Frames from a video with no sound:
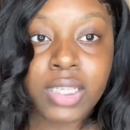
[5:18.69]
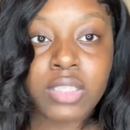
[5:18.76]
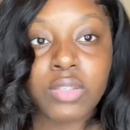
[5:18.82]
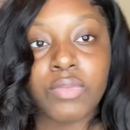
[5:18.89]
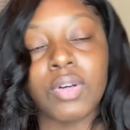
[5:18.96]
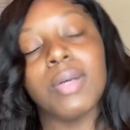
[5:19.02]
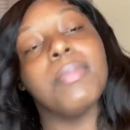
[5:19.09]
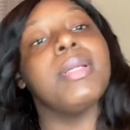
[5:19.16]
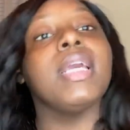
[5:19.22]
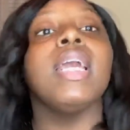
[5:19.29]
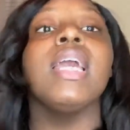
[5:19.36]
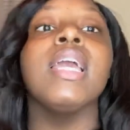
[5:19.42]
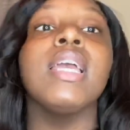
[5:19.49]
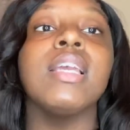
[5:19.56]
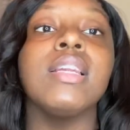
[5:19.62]
interrupted.
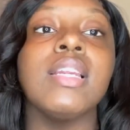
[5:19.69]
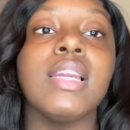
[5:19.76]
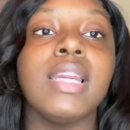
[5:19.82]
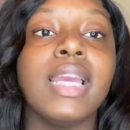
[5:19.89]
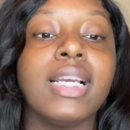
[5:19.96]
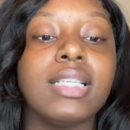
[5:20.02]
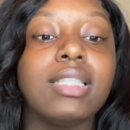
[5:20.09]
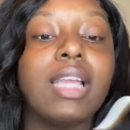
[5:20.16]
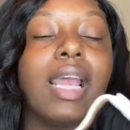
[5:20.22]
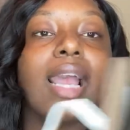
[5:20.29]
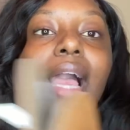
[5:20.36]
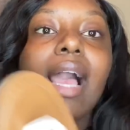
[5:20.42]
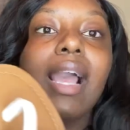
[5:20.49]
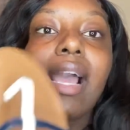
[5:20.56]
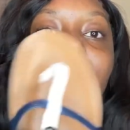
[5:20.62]
The next thing
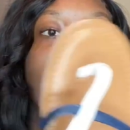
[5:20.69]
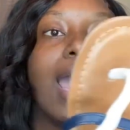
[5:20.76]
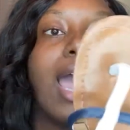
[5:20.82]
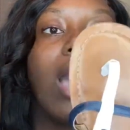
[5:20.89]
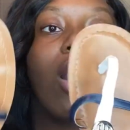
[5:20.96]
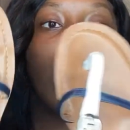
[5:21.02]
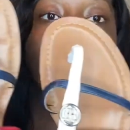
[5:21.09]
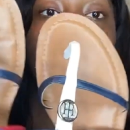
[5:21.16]
I got are